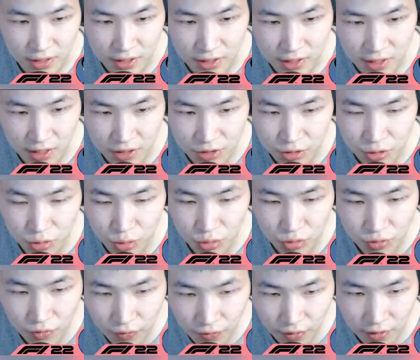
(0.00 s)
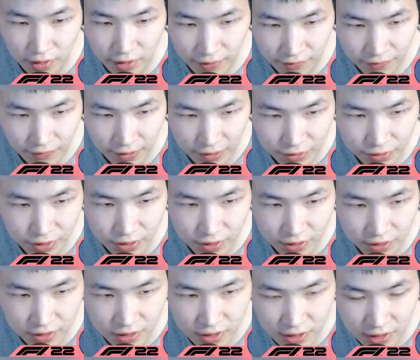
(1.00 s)
Jehan Daruvala fails to
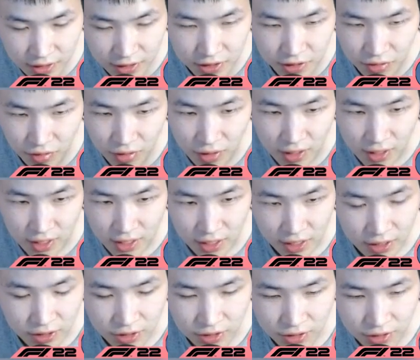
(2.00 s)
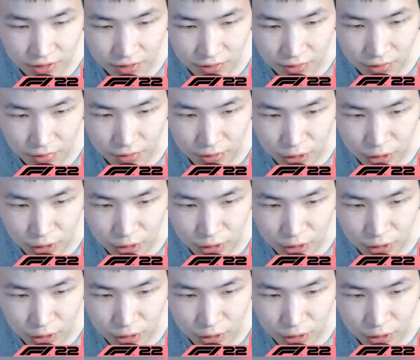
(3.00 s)
continue into Q3.